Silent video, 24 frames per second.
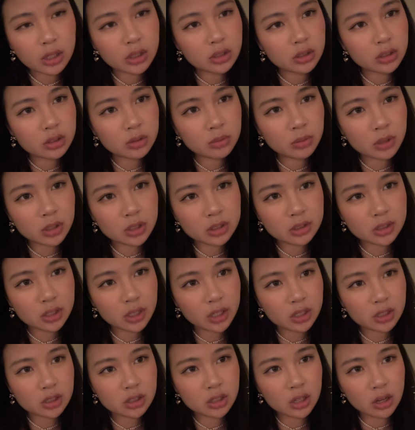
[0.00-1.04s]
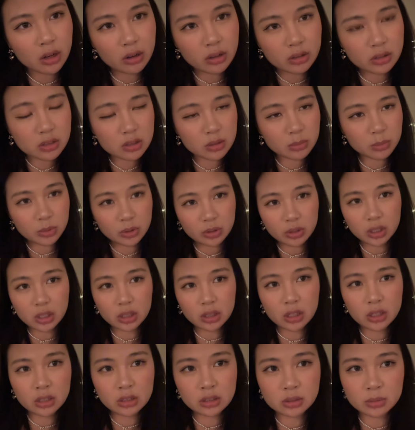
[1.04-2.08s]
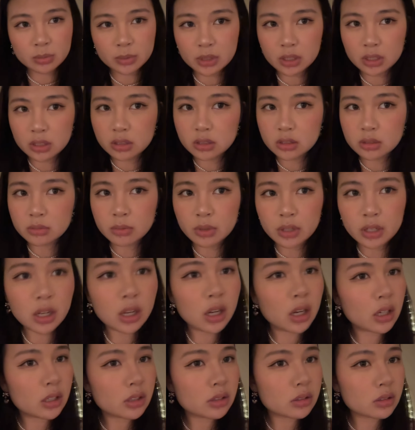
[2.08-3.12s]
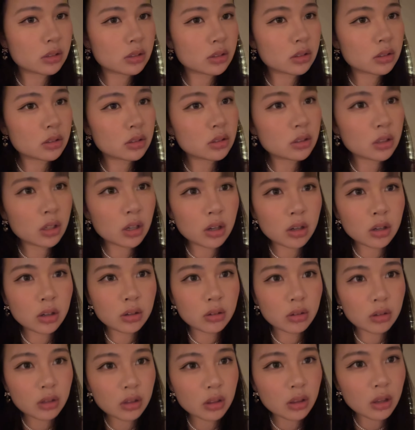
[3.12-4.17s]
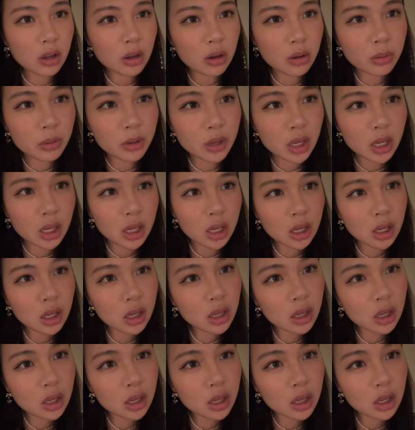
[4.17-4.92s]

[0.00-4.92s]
just want to say shout out to Moody Lens because my eyes are so glowy.